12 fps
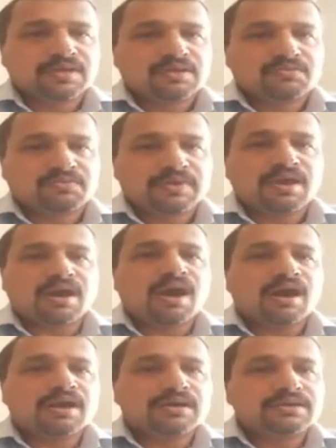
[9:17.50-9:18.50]

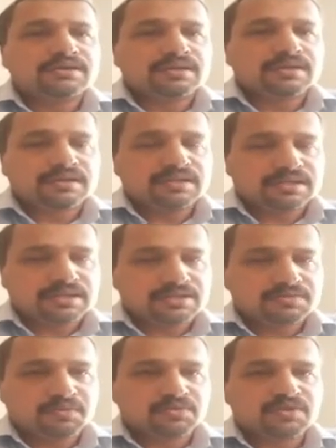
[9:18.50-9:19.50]
it is
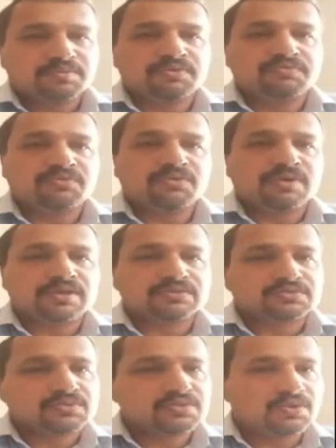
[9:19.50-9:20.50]
possible for us
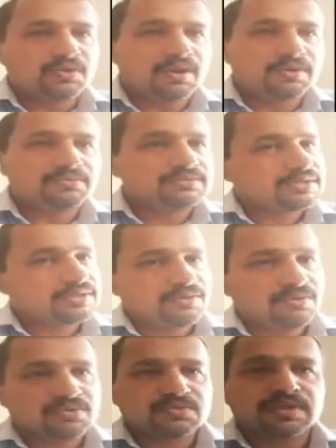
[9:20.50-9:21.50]
to go out,
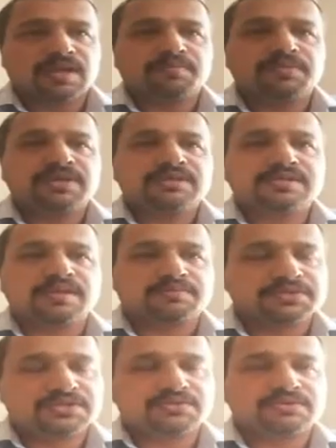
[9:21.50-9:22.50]
also can be
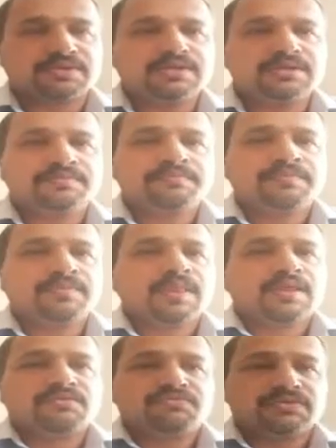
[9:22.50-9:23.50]
substituted
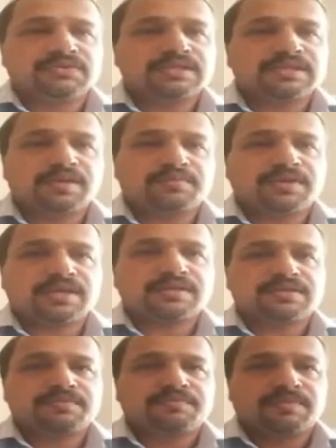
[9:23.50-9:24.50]
for the same
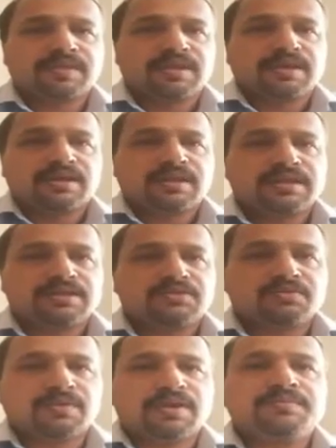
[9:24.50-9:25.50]
case. Next
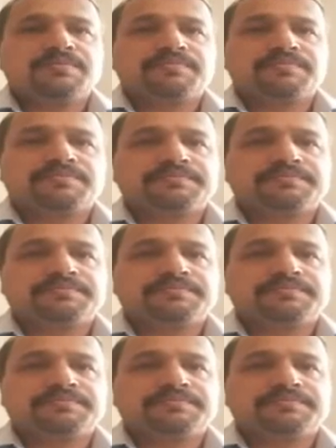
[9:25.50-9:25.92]
one,